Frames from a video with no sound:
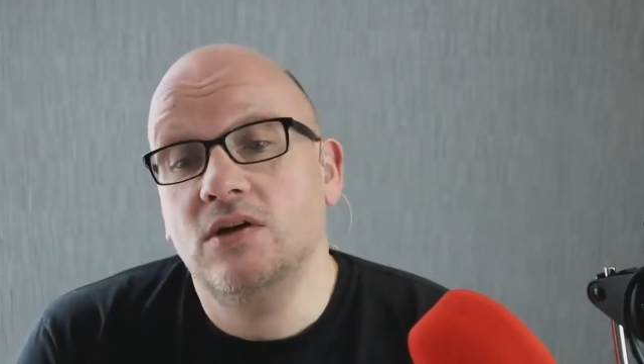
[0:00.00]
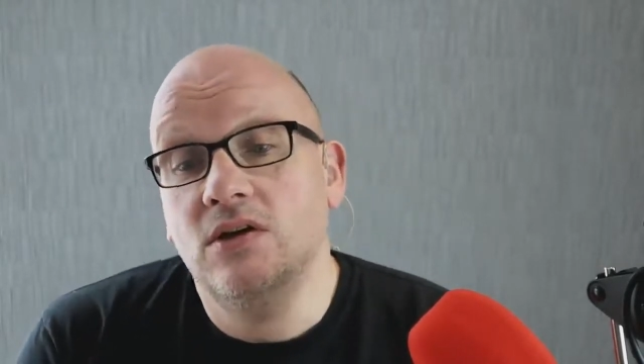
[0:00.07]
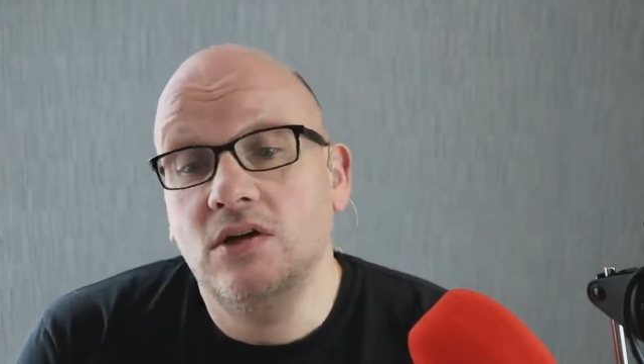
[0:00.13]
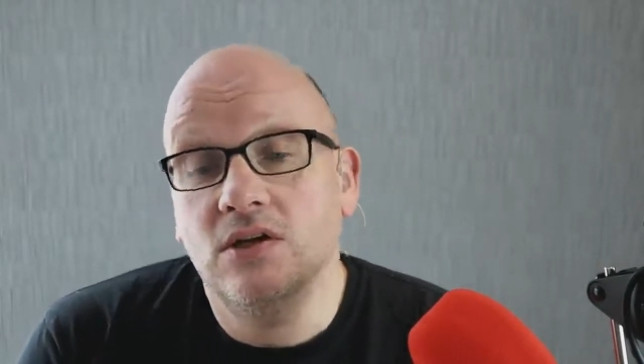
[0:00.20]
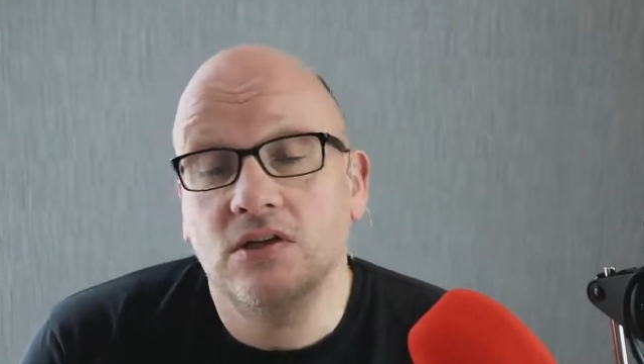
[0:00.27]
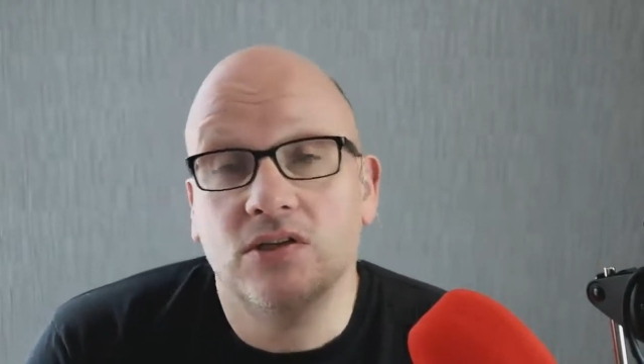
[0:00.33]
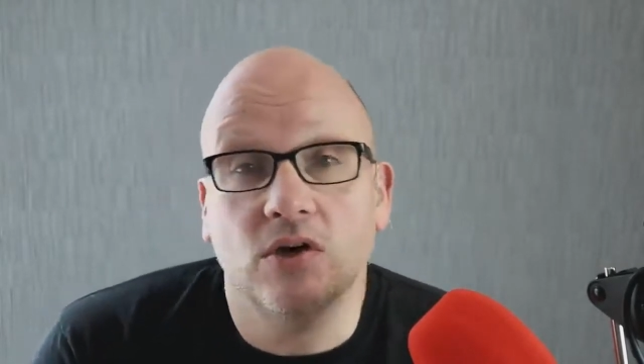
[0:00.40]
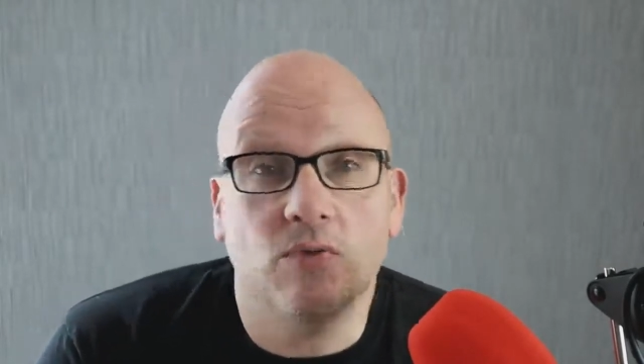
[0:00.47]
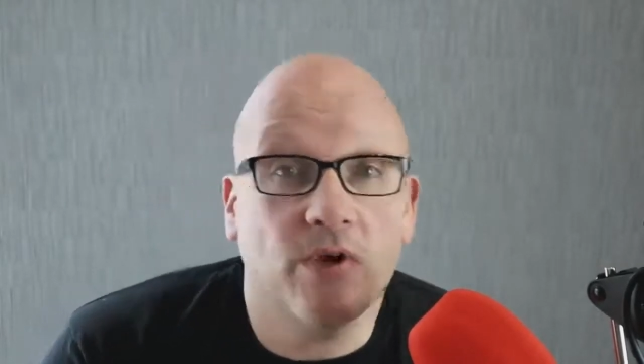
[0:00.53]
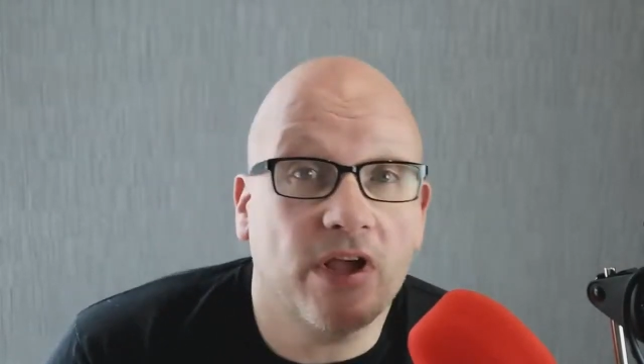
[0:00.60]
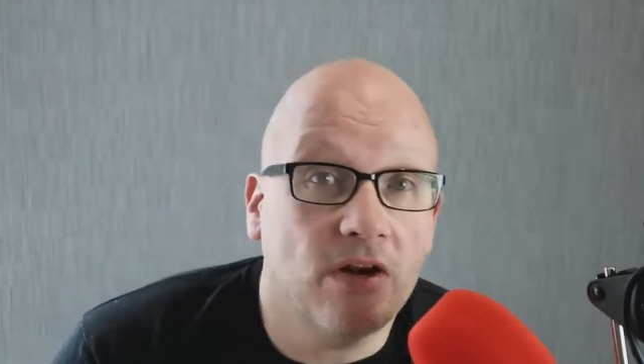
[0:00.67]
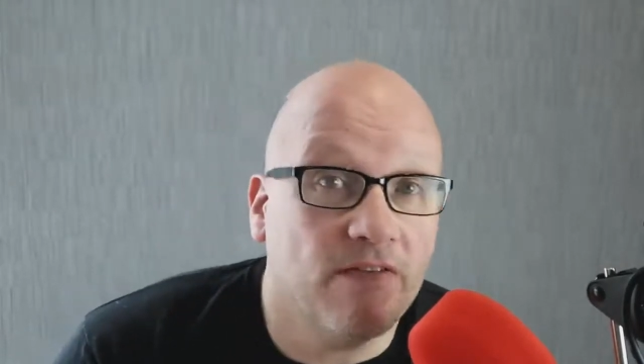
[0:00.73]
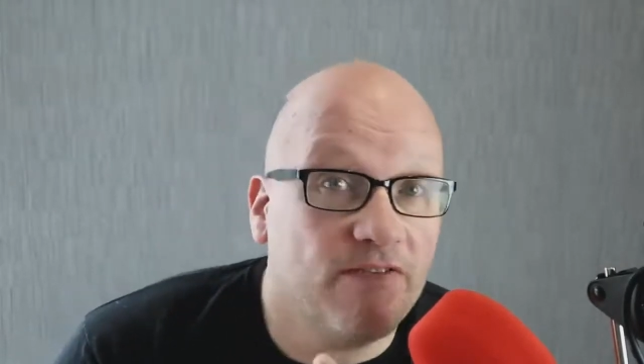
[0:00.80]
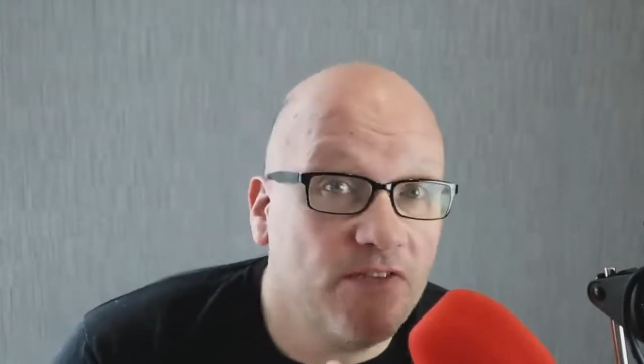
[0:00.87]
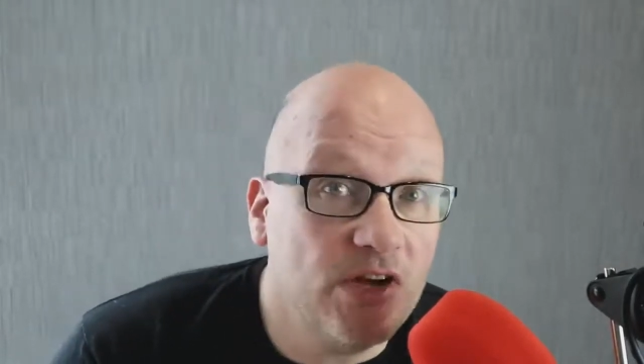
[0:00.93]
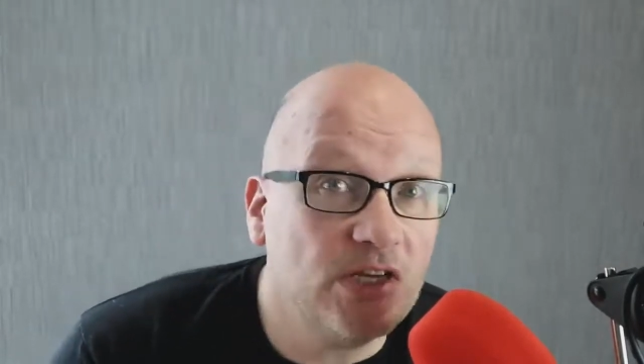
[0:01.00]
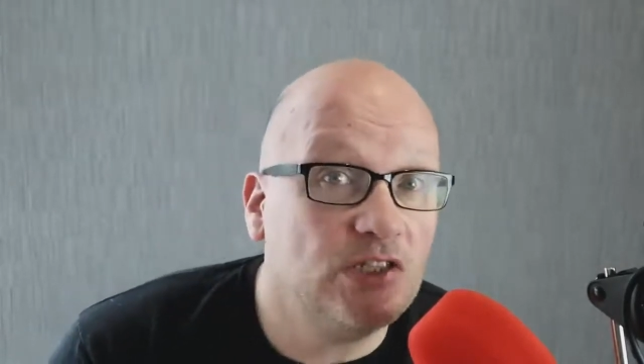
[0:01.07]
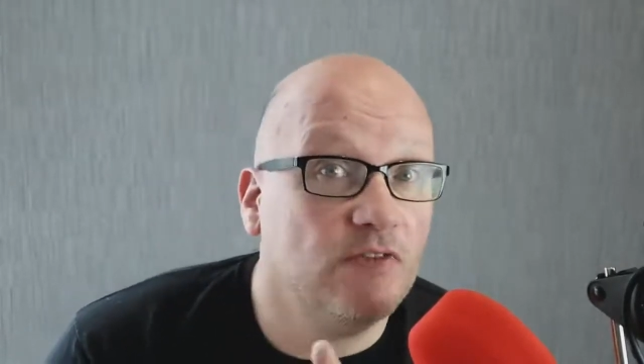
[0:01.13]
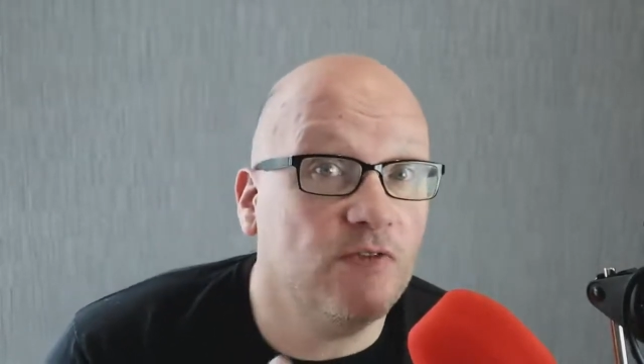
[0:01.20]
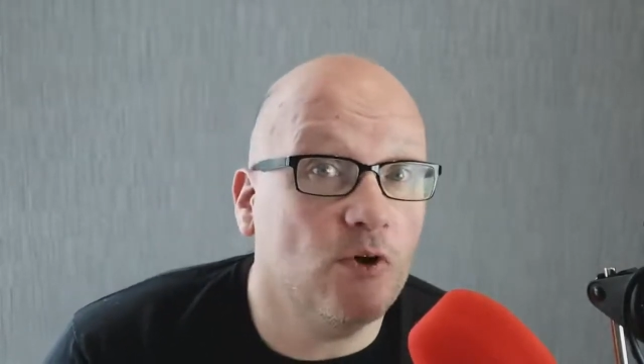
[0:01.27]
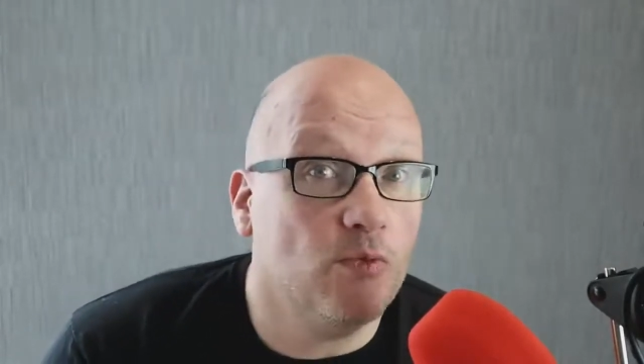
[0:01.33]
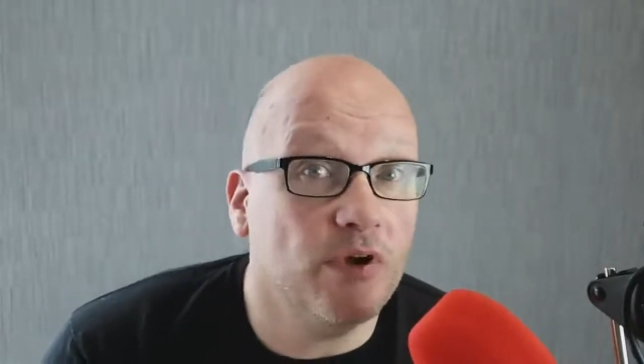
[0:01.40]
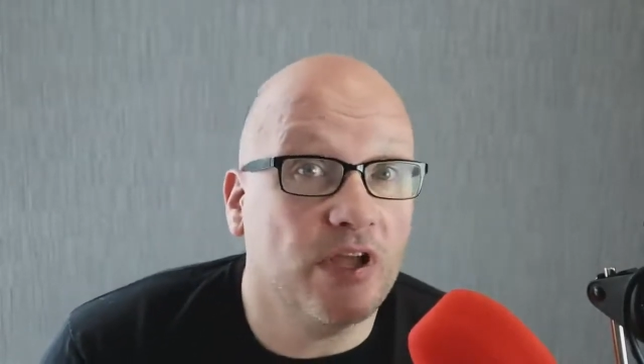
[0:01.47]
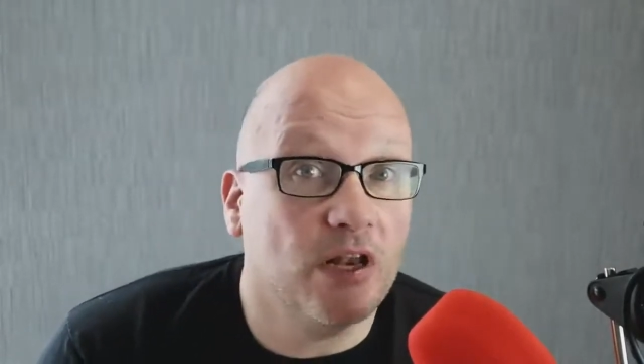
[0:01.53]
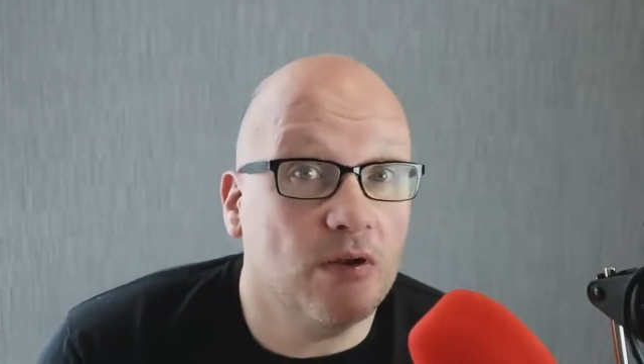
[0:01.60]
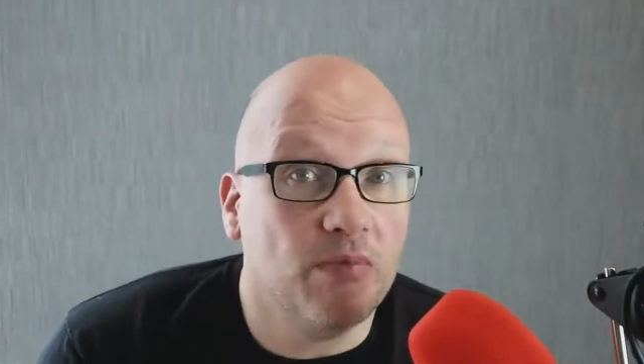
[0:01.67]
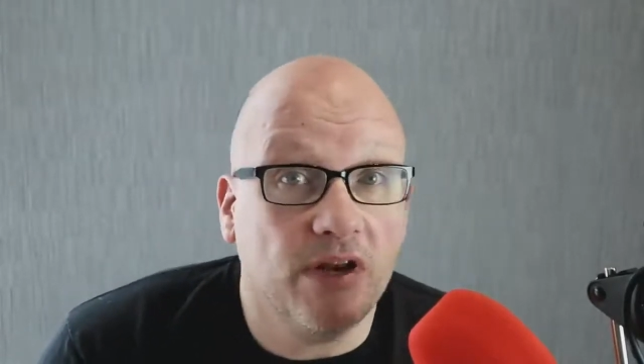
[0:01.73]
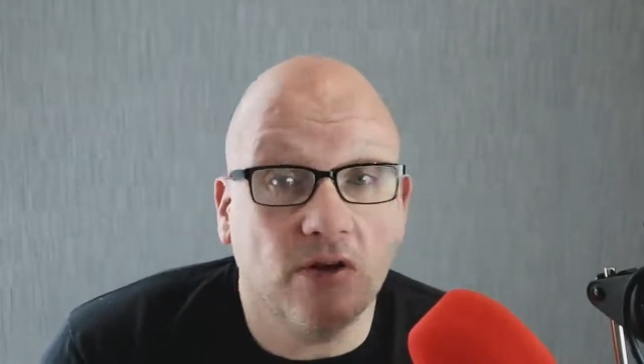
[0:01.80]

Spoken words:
So first of all, we're going to be